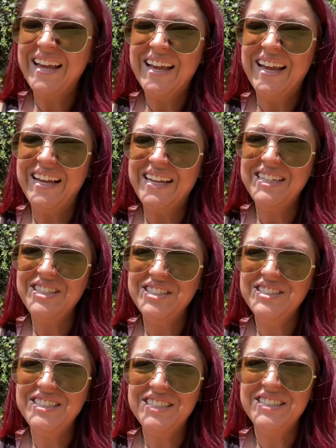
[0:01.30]
Hey
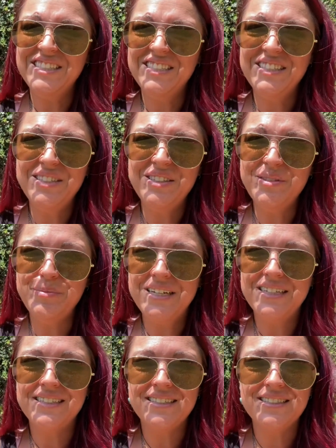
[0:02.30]
YouTube,
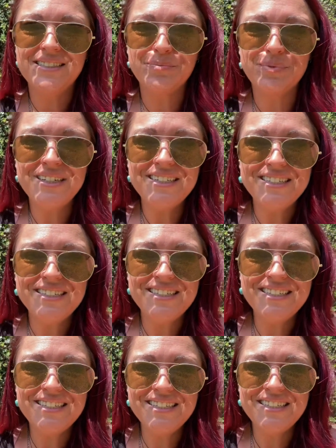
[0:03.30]
it's
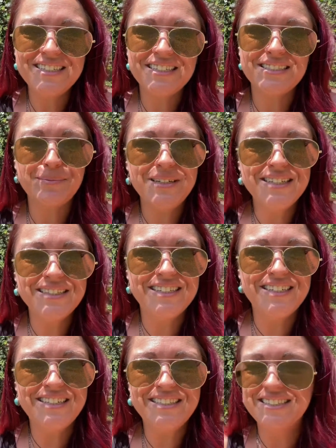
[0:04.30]
Brooke. It's been a
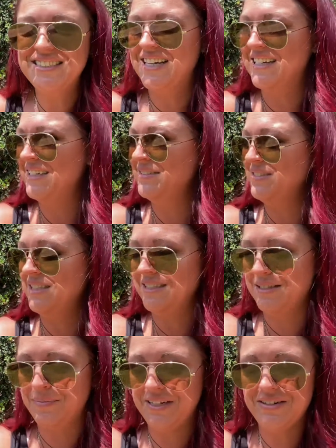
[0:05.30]
long time since
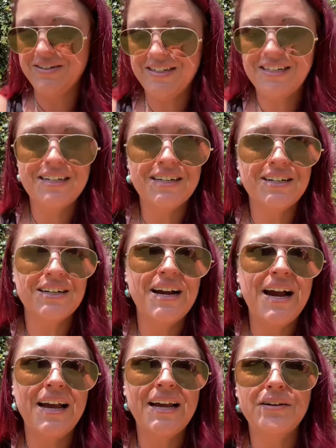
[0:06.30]
I've been on here.
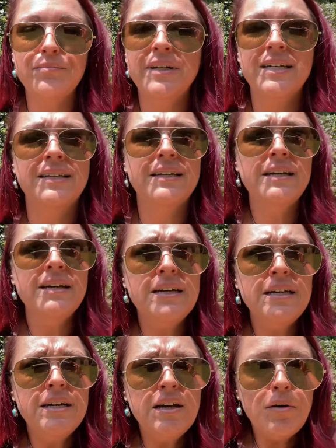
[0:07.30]
I have been
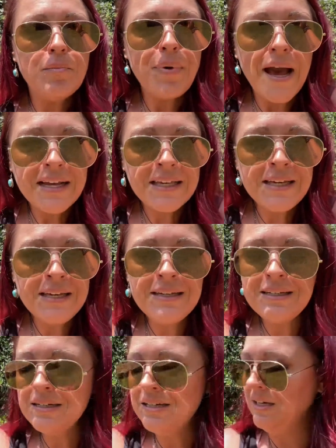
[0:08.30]

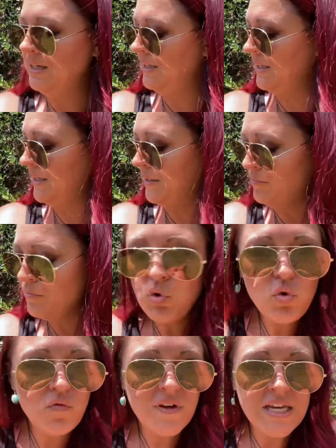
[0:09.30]
packing and
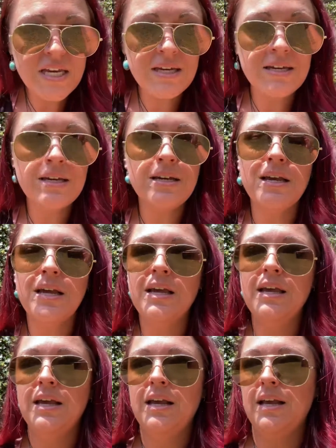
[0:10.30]
moving
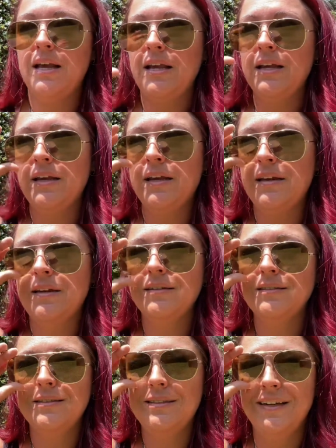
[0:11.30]

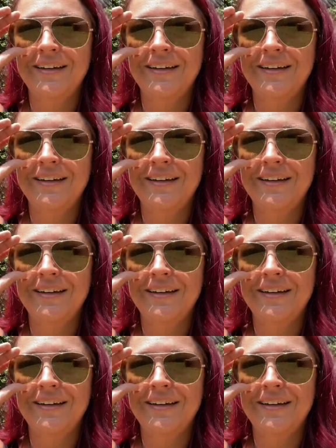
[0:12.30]
and